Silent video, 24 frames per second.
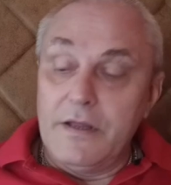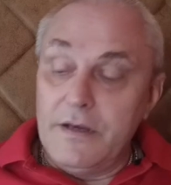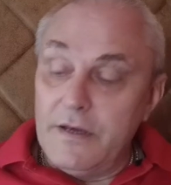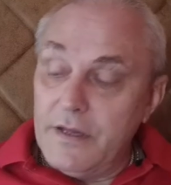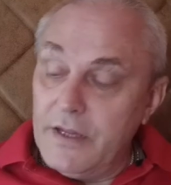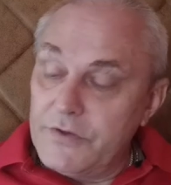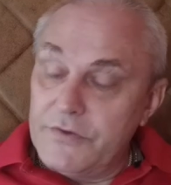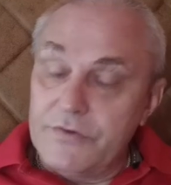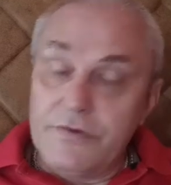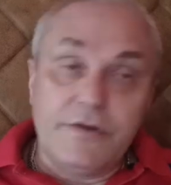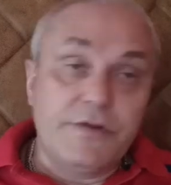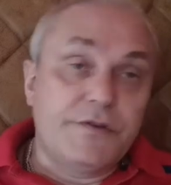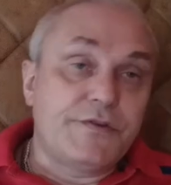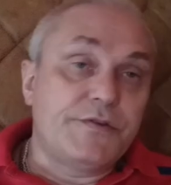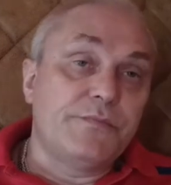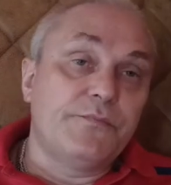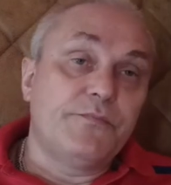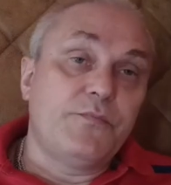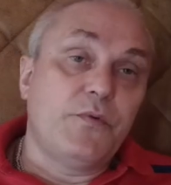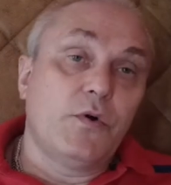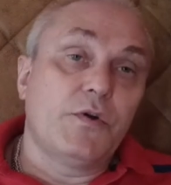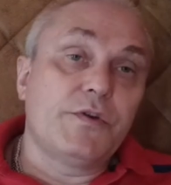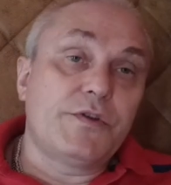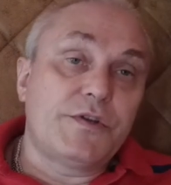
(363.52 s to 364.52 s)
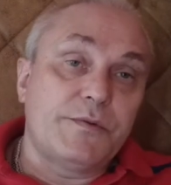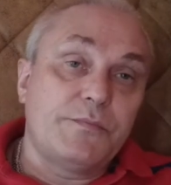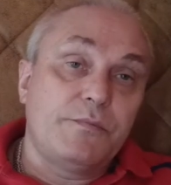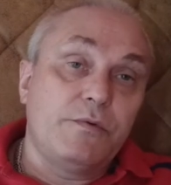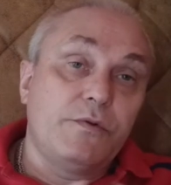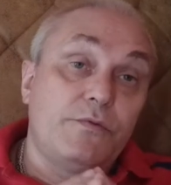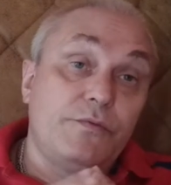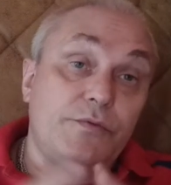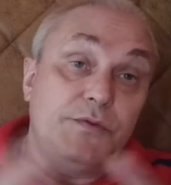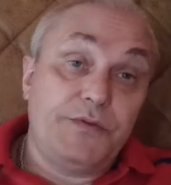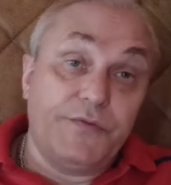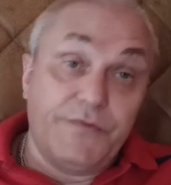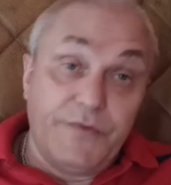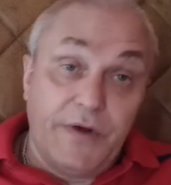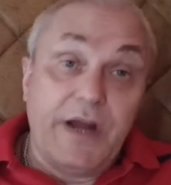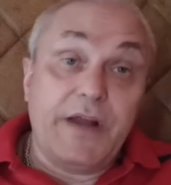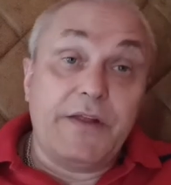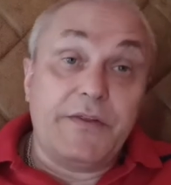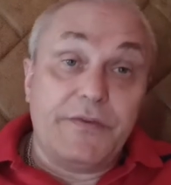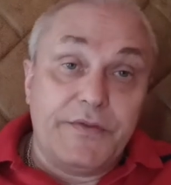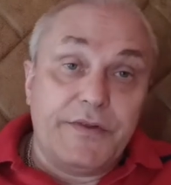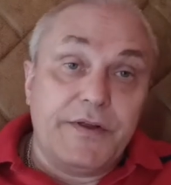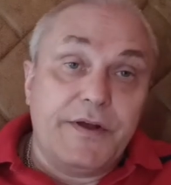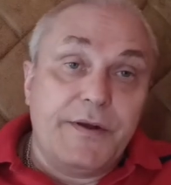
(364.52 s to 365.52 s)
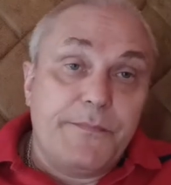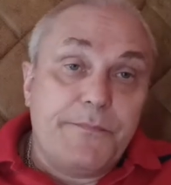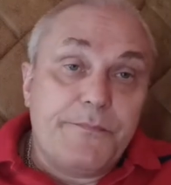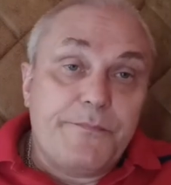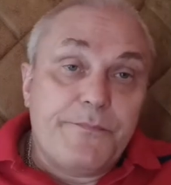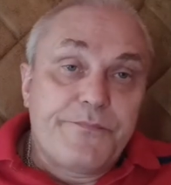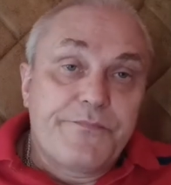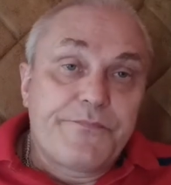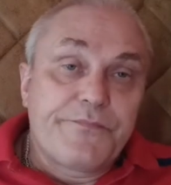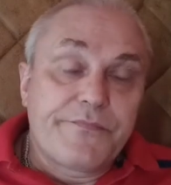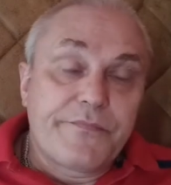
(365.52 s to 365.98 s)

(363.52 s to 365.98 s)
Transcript: And actually it's impossible to divide them.